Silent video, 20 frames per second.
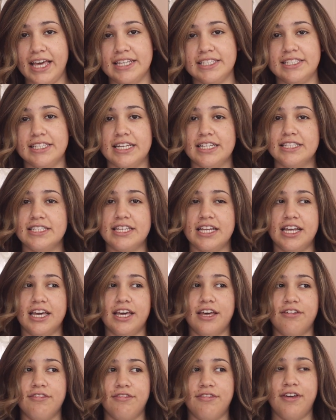a
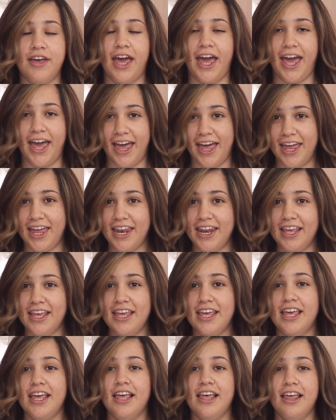sensitive head,
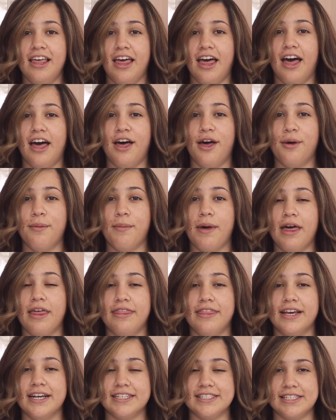
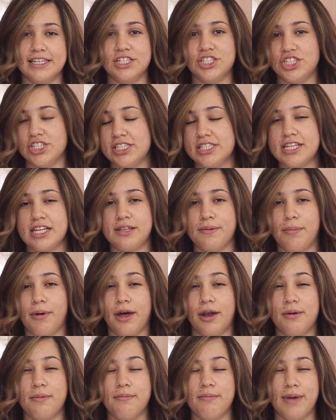the extensions at the
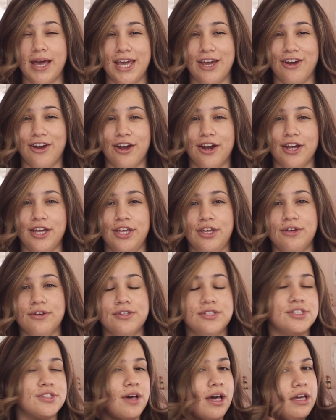bottom might hurt
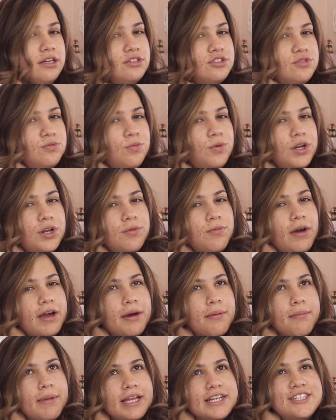you, so I wouldn't
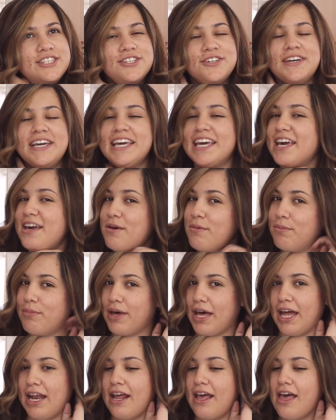recommend doing it,
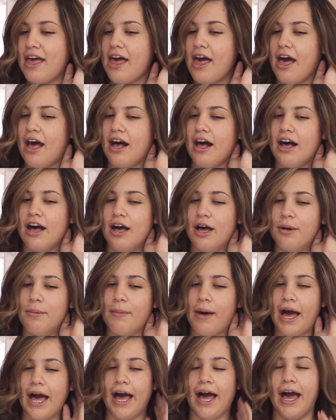but
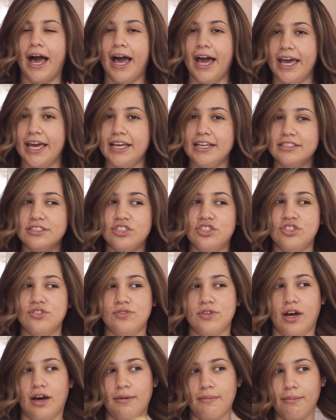I
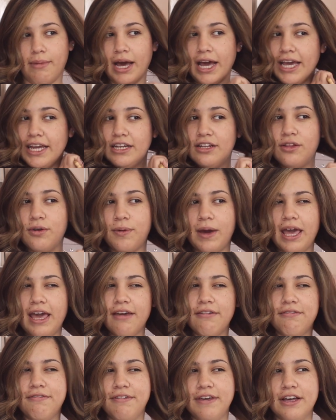do not mind the way
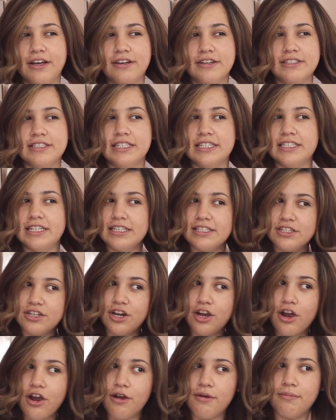it feels. It doesn't
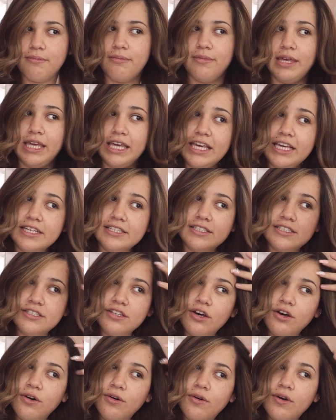hurt me,
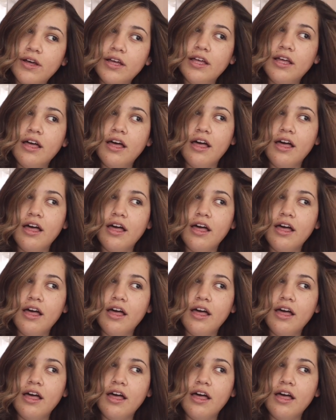so